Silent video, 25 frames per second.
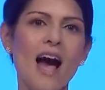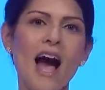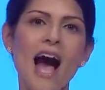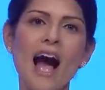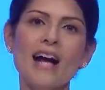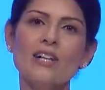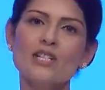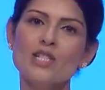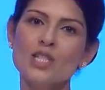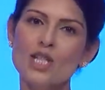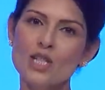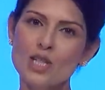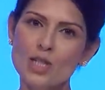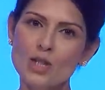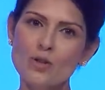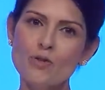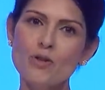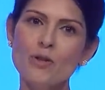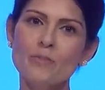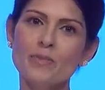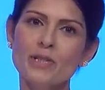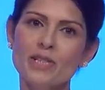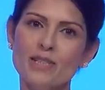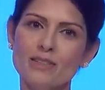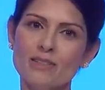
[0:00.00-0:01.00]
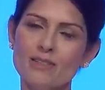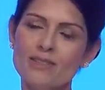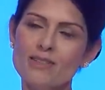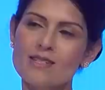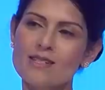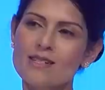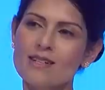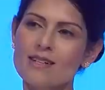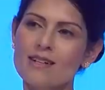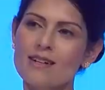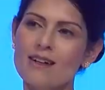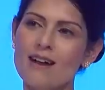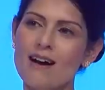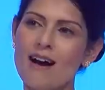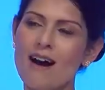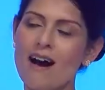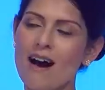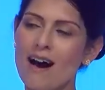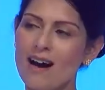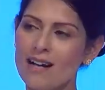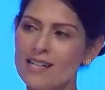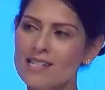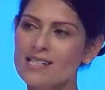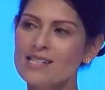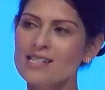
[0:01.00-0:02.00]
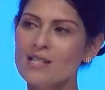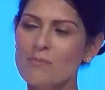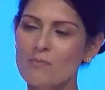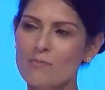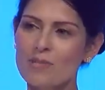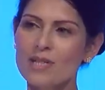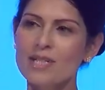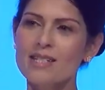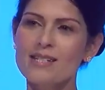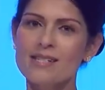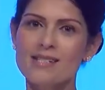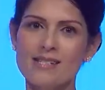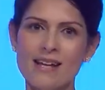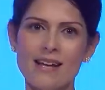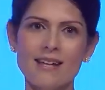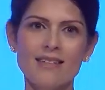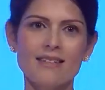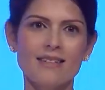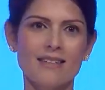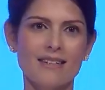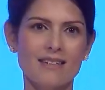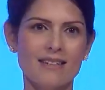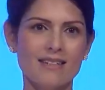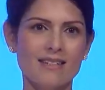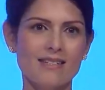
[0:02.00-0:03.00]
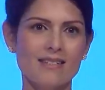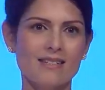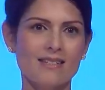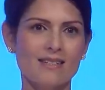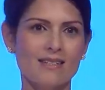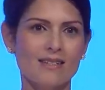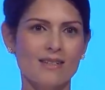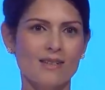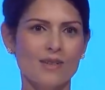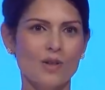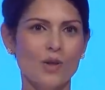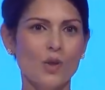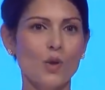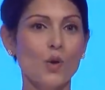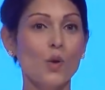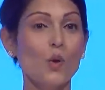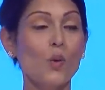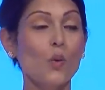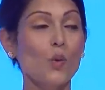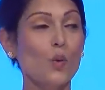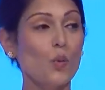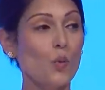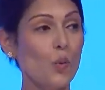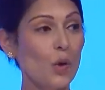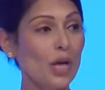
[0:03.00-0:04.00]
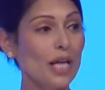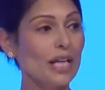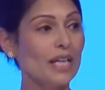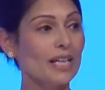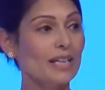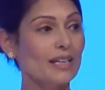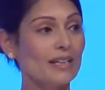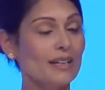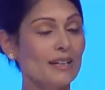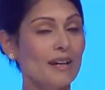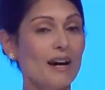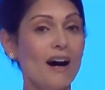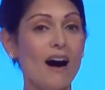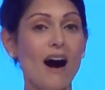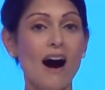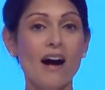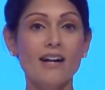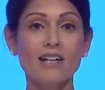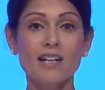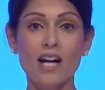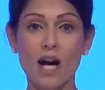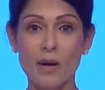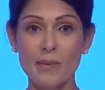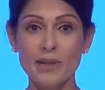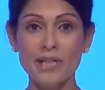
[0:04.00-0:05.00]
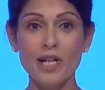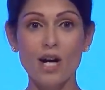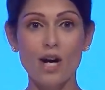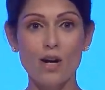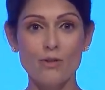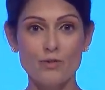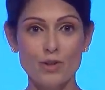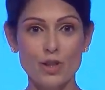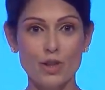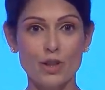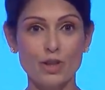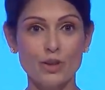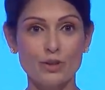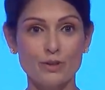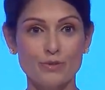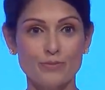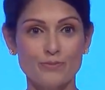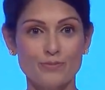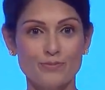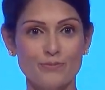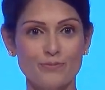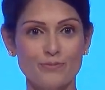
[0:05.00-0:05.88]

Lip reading: And to the criminals, I simply say this: we are coming after you.